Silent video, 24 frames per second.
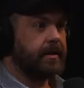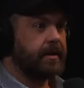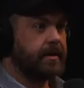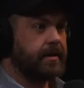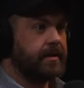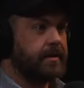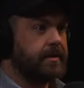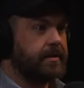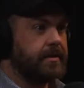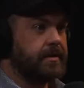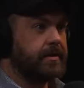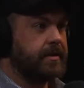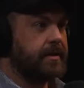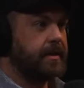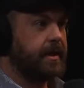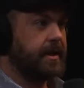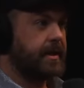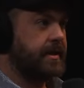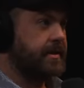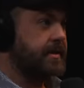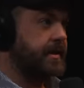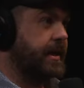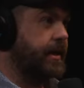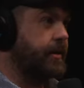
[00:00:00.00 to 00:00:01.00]
and it's you
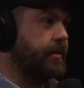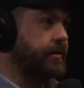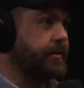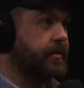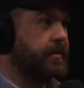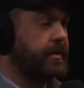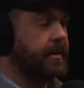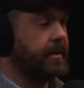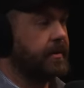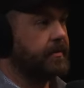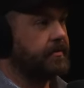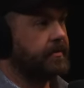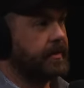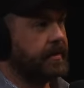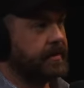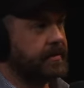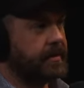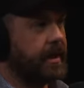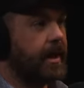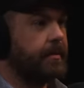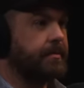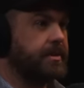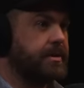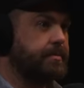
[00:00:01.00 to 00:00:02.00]
know it's that whole thing of like
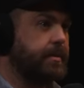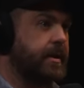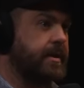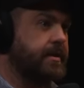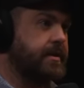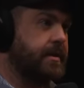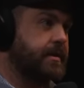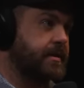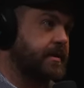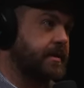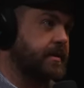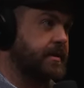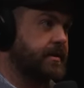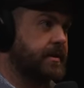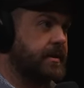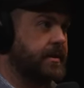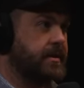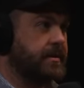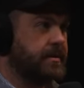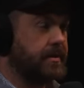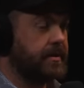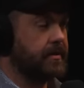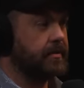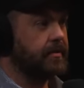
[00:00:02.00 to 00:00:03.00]
time and space doesn't
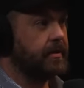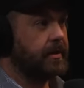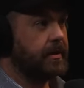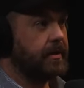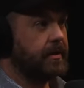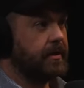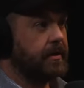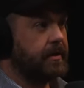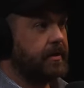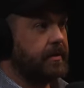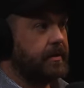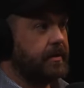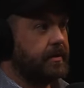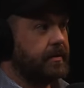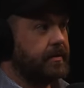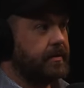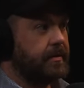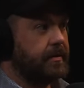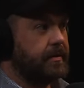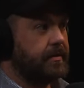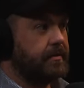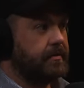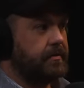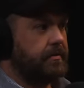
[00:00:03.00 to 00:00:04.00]
exist so
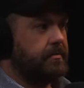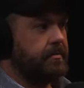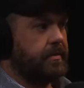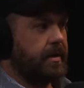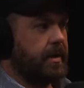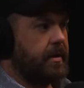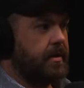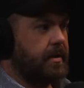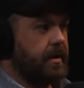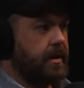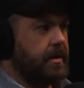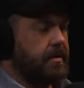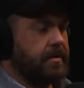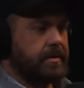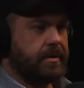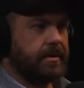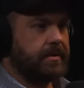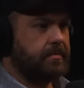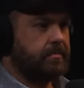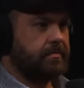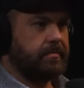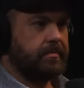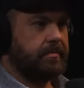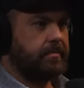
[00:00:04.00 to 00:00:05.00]

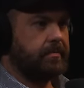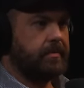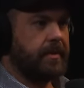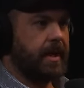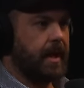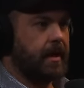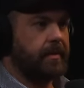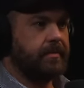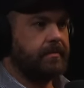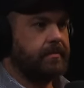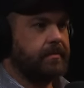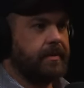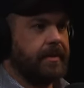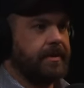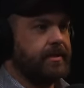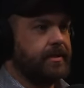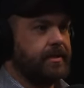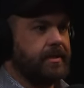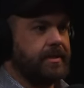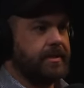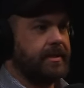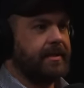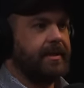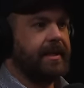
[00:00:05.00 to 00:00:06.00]
it's yeah it's
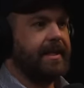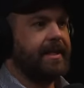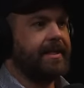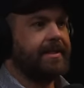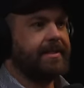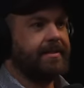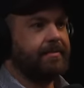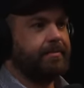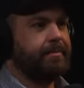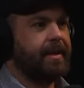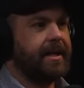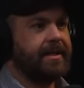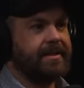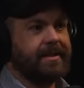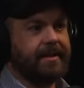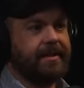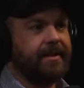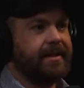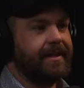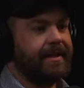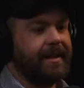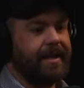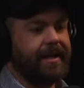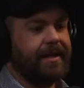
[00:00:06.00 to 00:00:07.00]
just it's
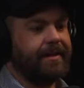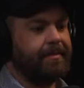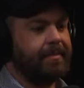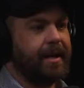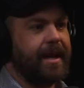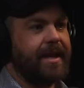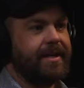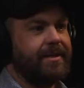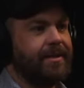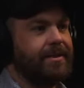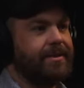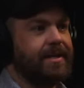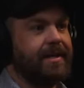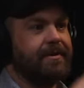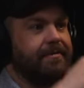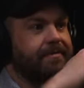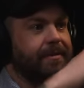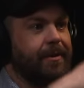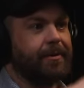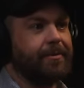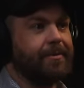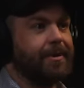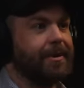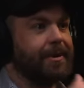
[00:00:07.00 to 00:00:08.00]
basically like pages in a phone